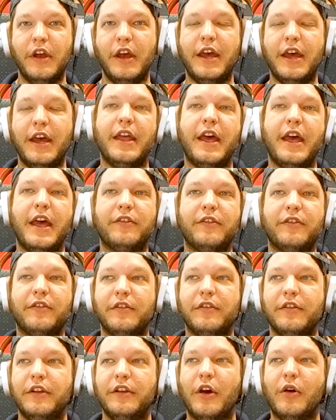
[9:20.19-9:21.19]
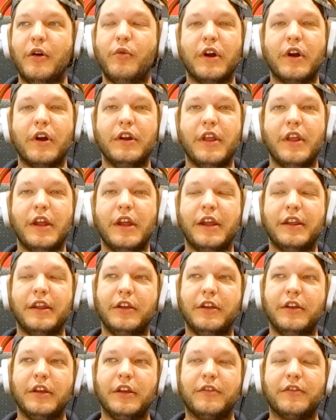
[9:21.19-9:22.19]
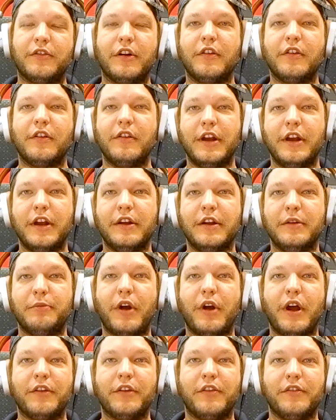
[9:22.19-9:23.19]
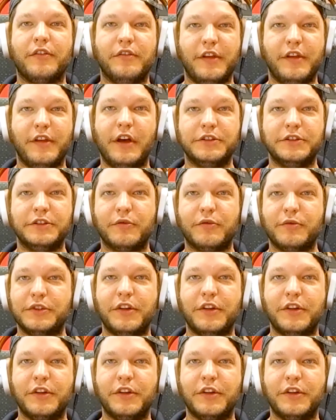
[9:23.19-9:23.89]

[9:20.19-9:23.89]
And that's, where I think you can start to layer in process intelligence,